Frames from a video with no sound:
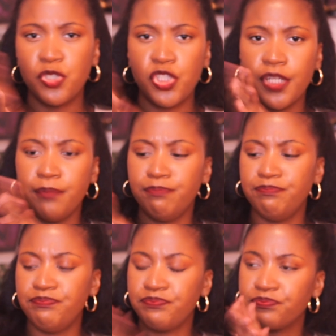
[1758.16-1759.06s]

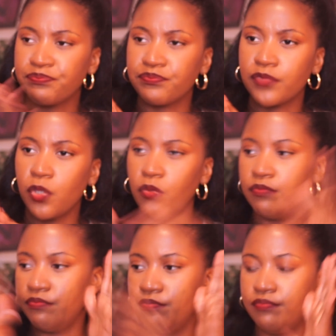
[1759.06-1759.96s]
gym
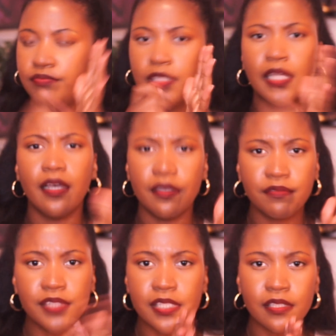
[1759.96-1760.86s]

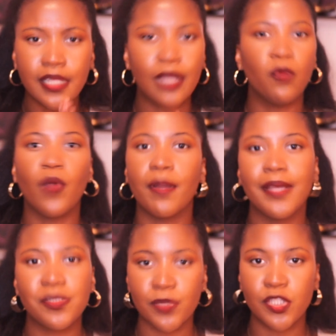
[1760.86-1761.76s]
gloves? Like, where am
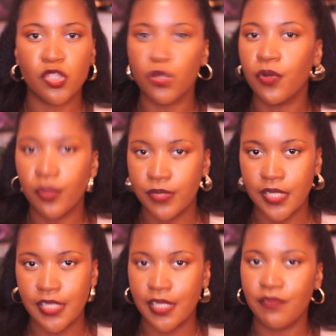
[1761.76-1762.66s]
I supposed to store those
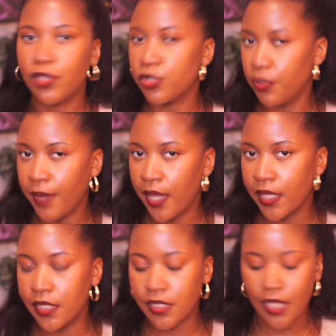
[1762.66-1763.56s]
things if there's no
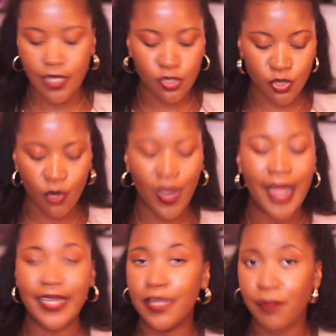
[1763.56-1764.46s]
pockets? And so
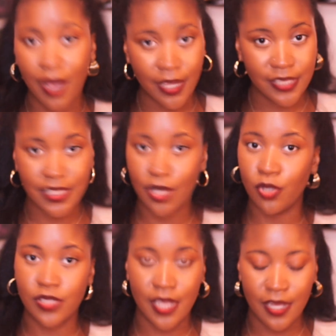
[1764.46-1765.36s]
I need pockets at
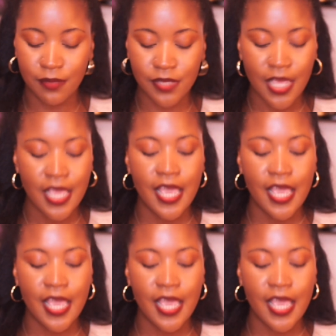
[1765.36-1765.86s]
all times.